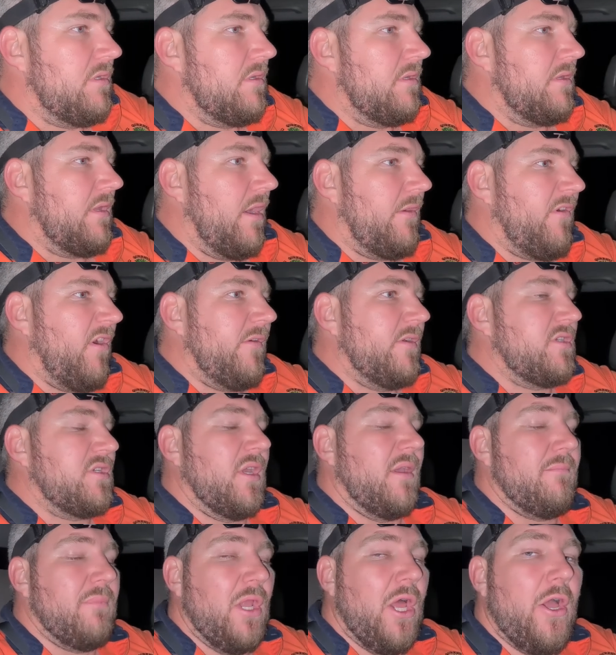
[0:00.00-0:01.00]
were obviously
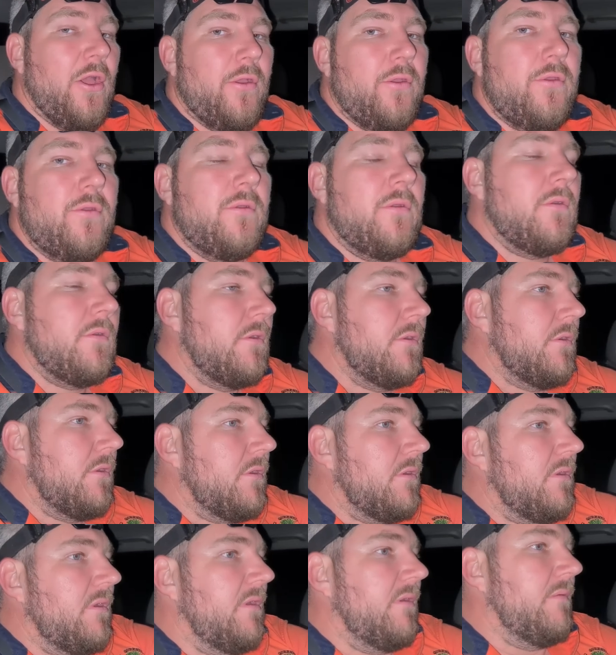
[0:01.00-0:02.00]
blown.
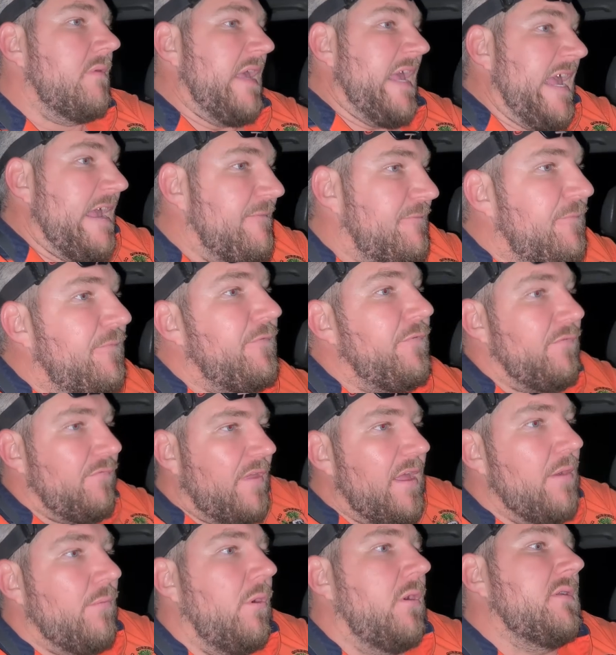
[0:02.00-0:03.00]
If
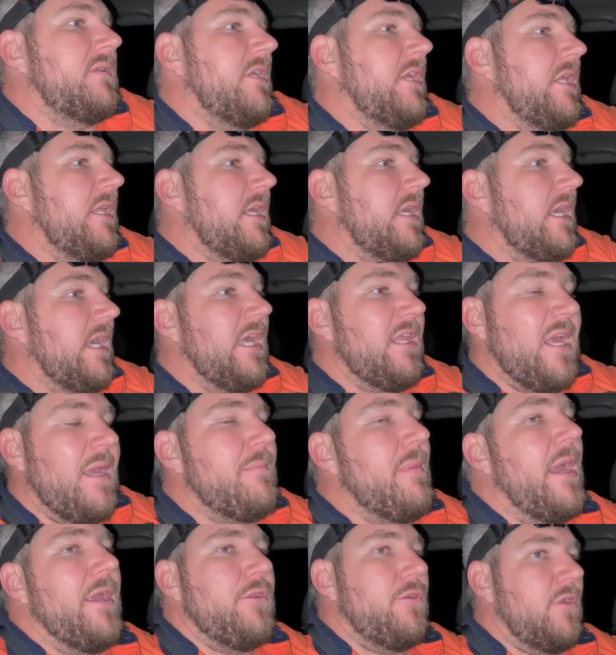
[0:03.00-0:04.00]
there was anything here, they
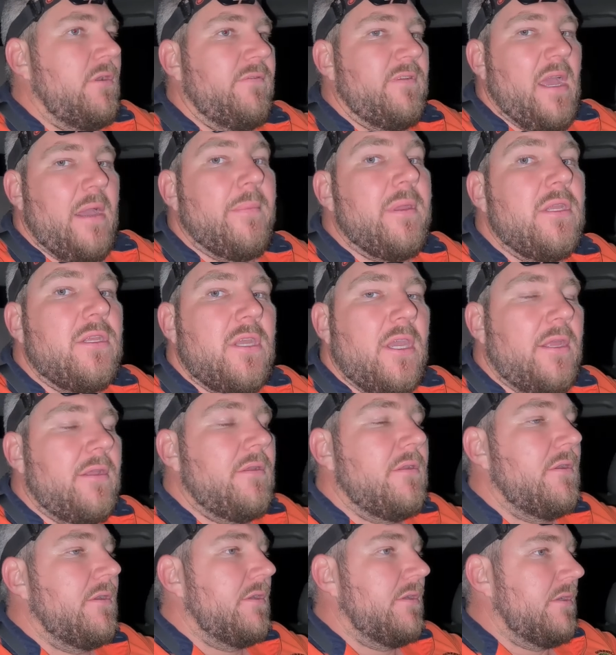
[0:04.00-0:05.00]
may not have come in yet.
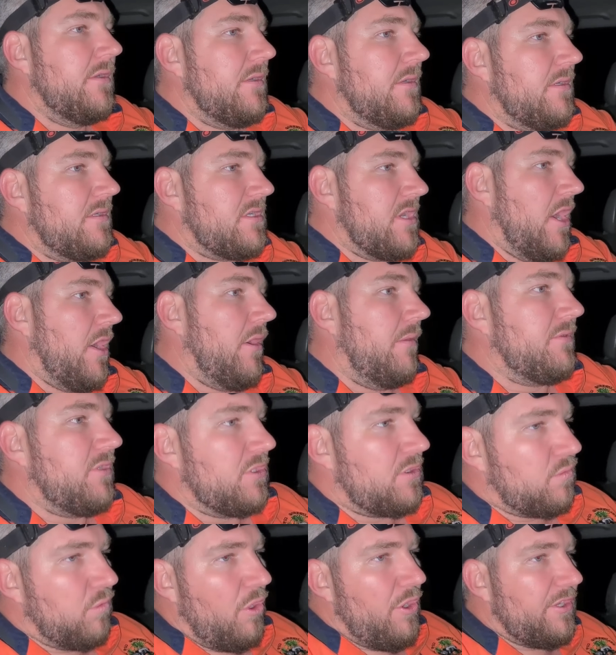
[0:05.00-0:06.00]
So I'm
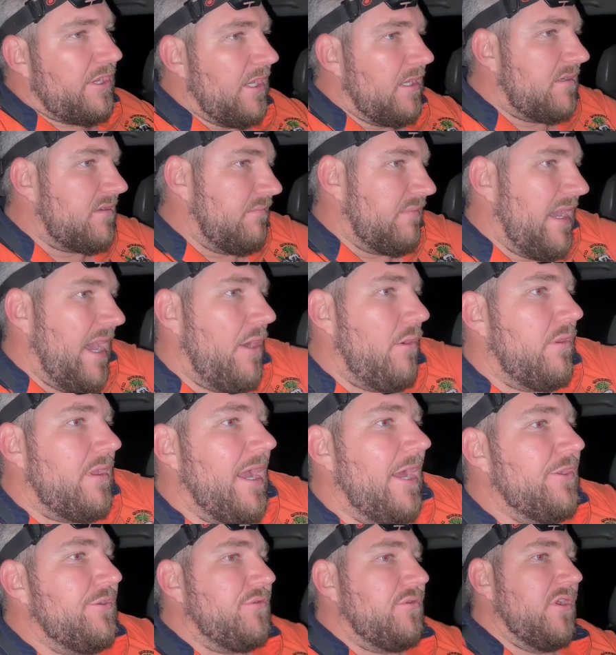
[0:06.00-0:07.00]
just working some cattle
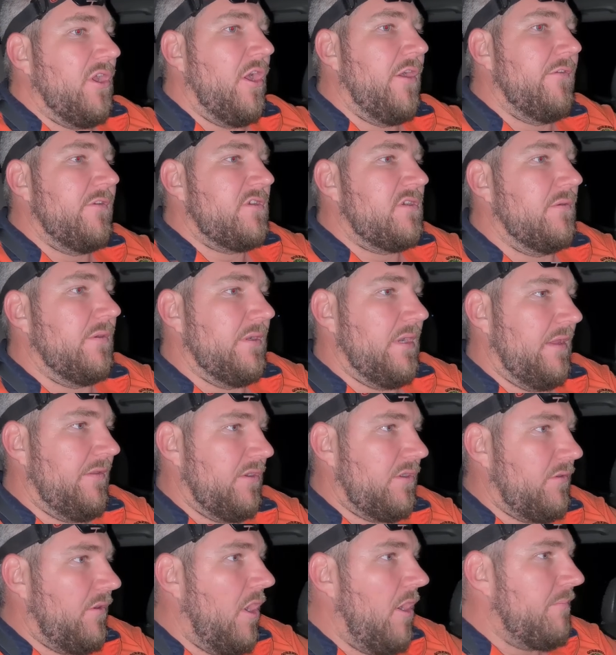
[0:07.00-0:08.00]
country over to another
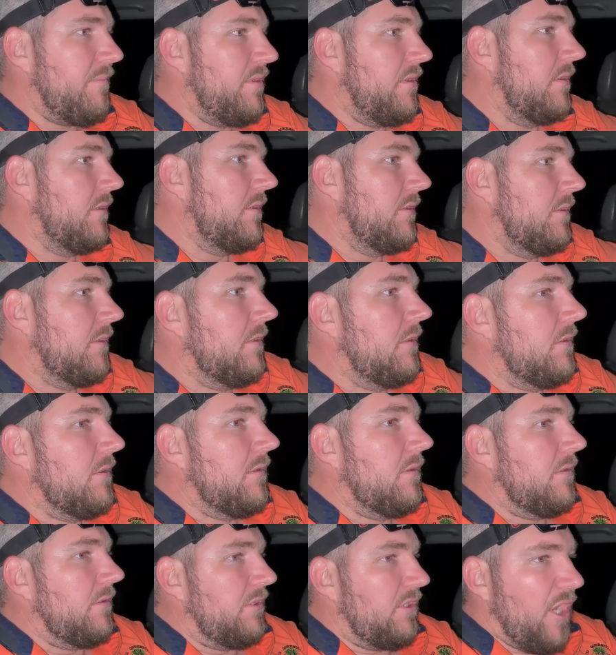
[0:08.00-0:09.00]
crop,
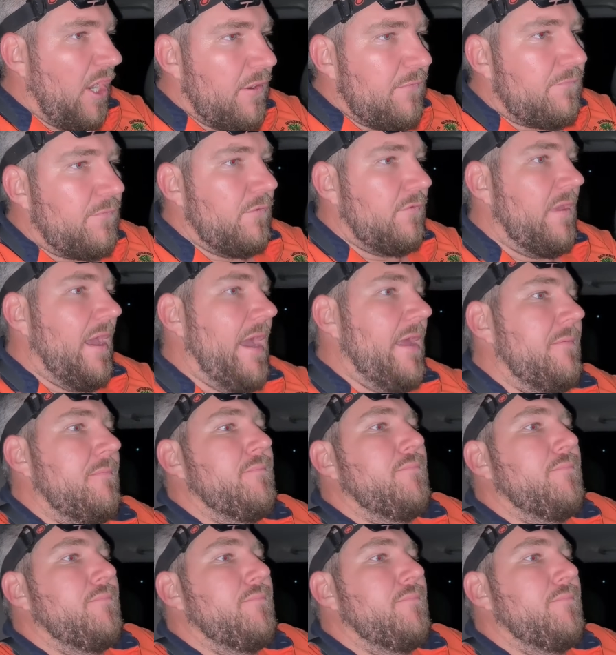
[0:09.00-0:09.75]
go through that,